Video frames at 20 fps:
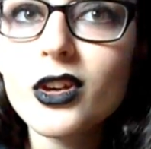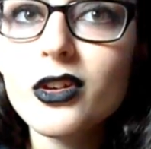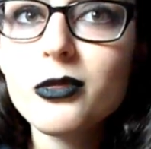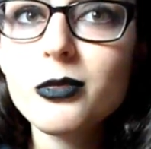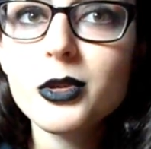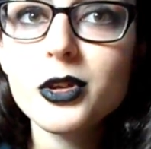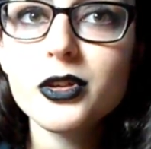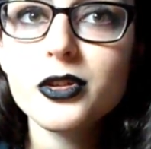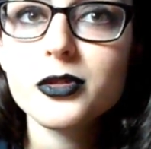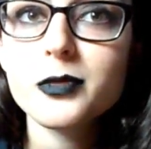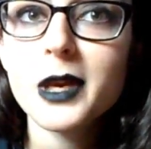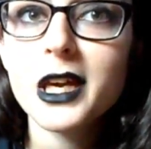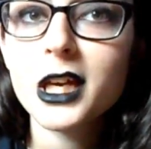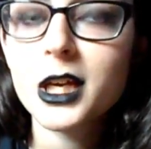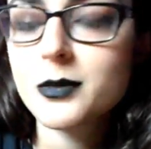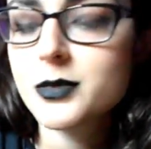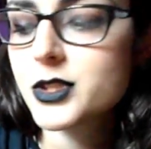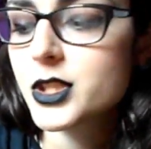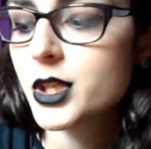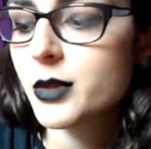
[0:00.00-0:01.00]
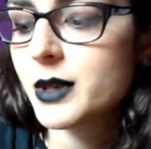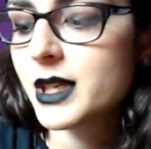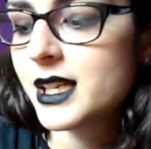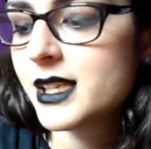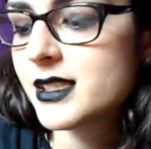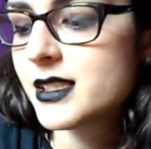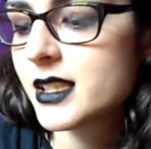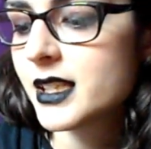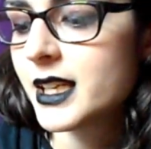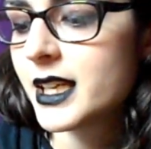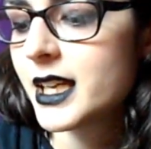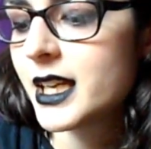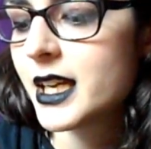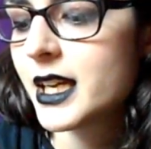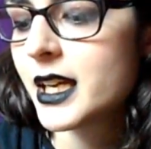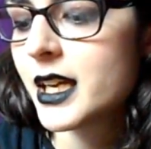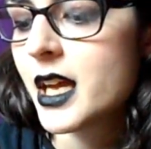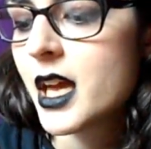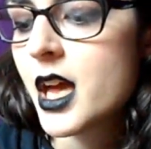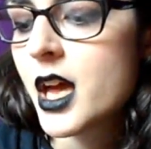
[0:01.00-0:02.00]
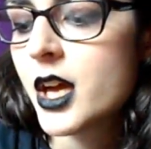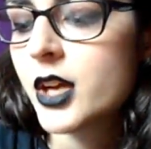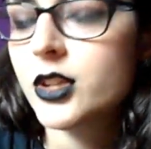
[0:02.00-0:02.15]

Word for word: removes makeup so easily